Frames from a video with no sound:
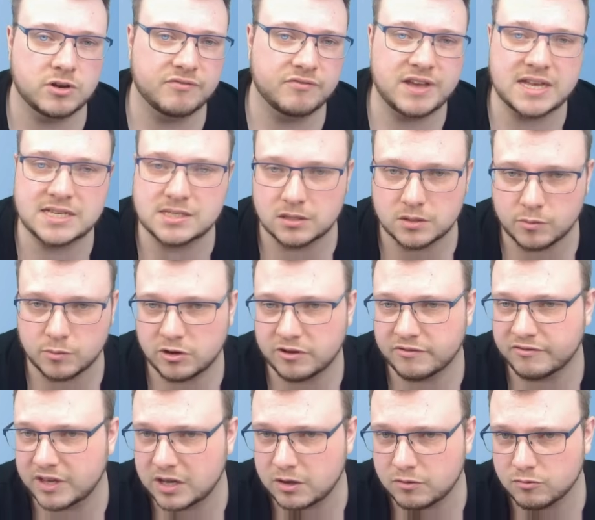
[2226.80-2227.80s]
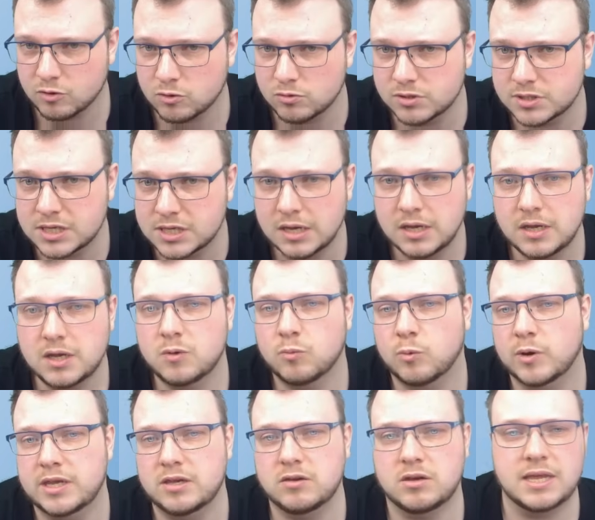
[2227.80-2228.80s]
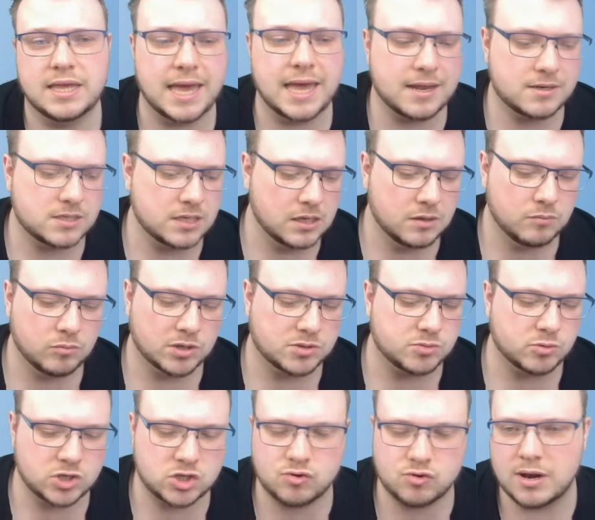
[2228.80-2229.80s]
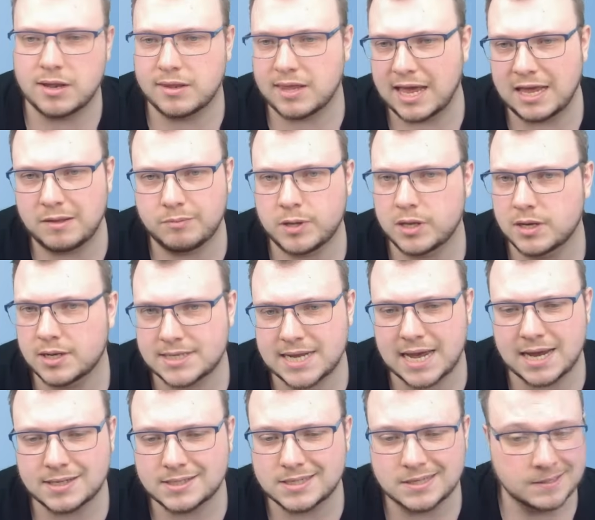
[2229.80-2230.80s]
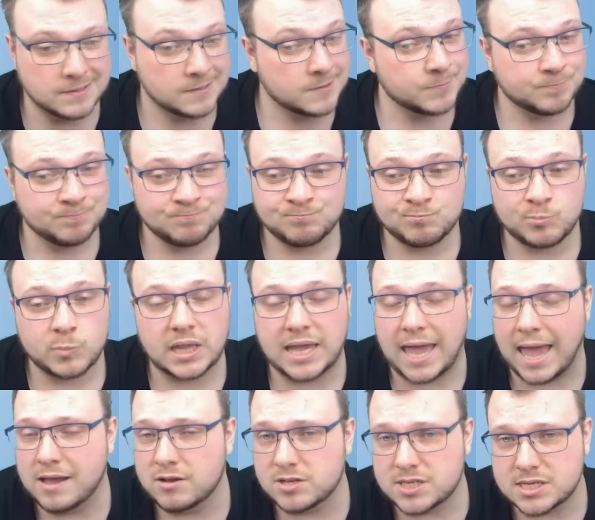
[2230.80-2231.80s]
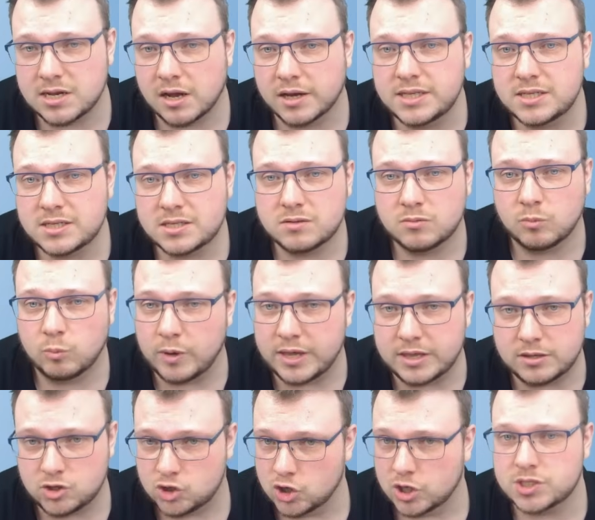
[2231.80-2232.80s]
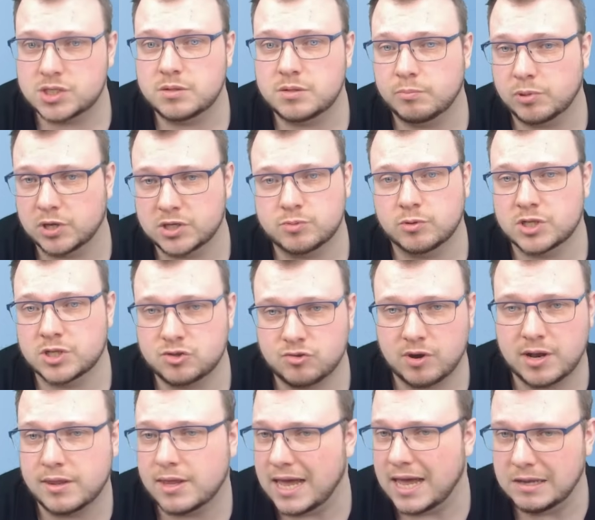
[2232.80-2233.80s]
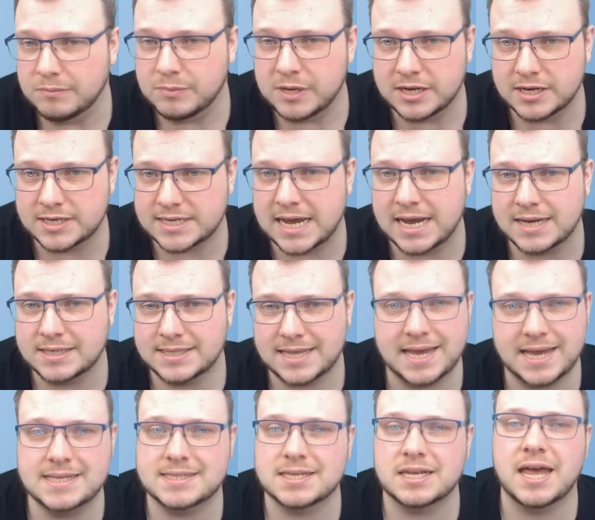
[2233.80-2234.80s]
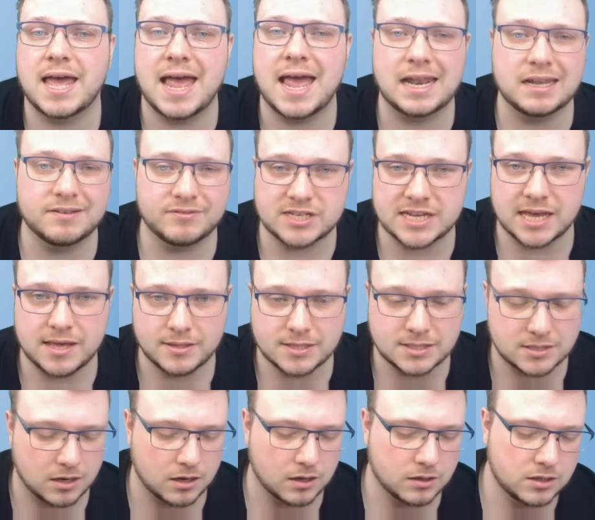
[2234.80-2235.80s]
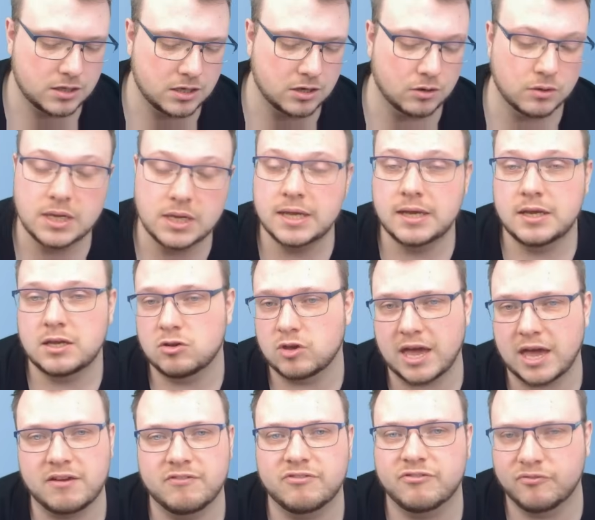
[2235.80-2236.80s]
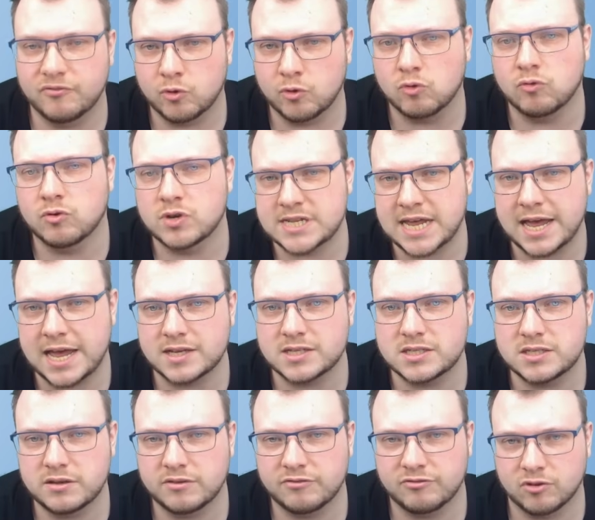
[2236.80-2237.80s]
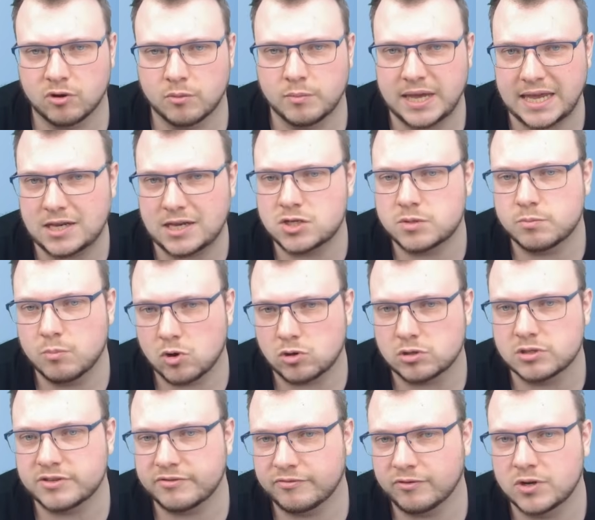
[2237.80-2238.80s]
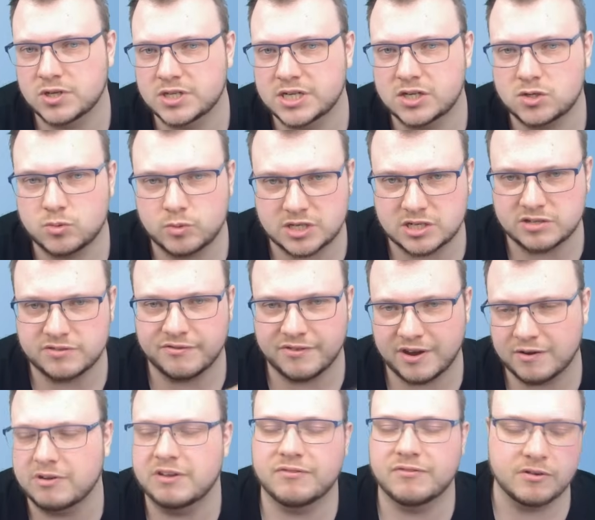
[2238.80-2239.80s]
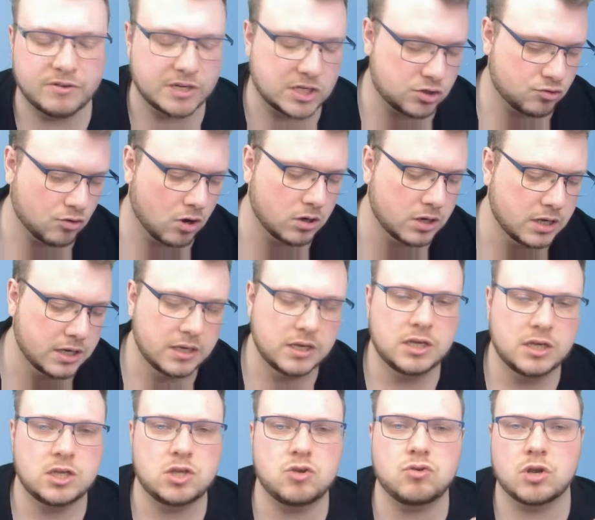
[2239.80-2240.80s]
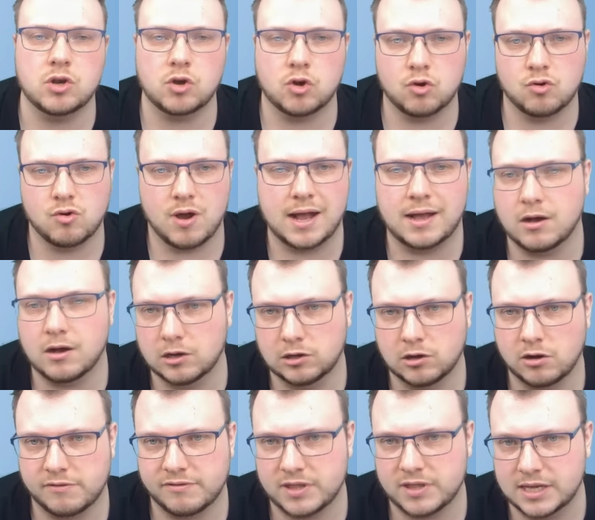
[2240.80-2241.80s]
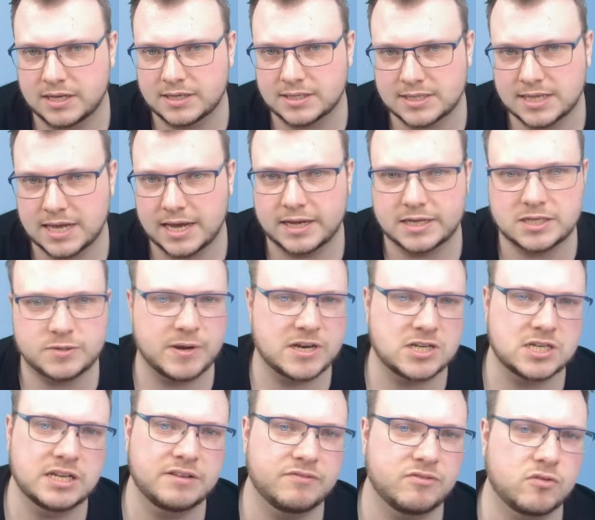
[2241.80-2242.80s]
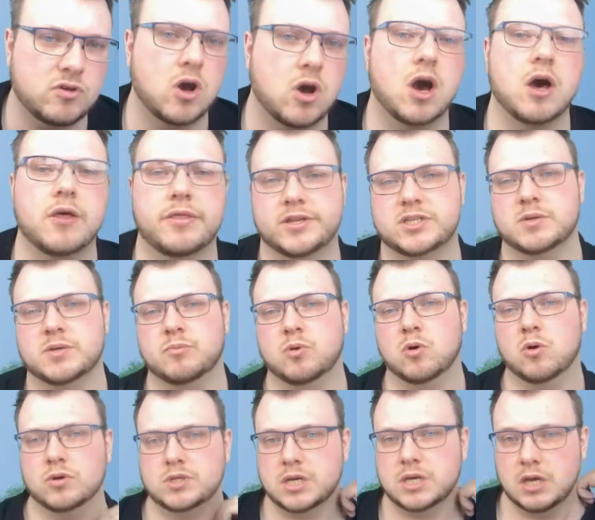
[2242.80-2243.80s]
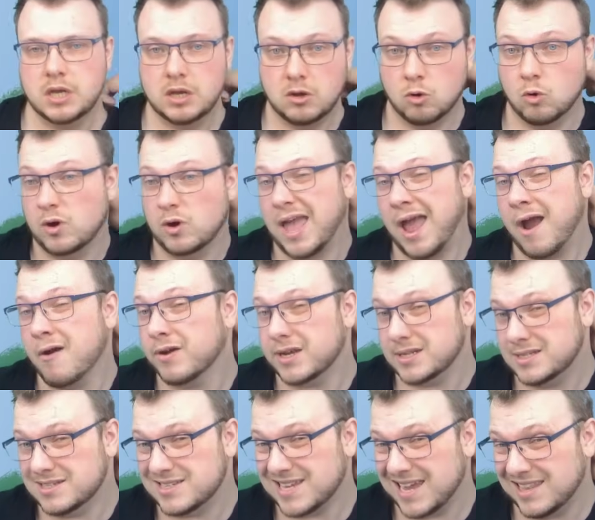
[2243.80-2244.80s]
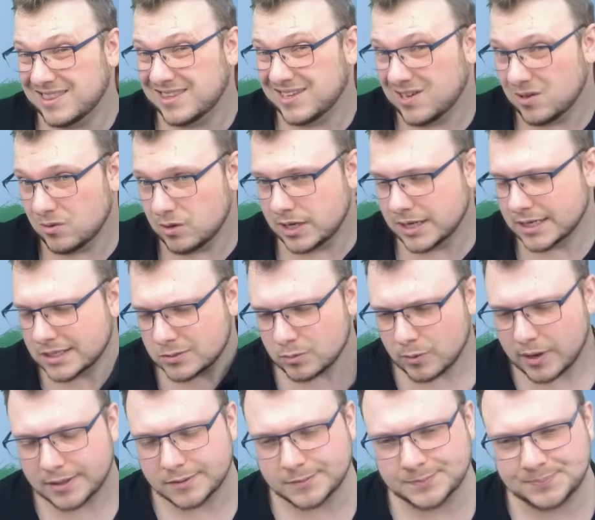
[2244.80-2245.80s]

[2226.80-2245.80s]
Vessel, Demonic Vigor rules, where you can get +1 strength, AP, and attacks. Chaos Knights with just +1 strength, AP, and attacks, that is a hell of a Death Star. You're getting 4 attacks from each model's frontage, which is very, very strong. You can crack a lot of things there, especially if you've got other support or characters in the unit as well.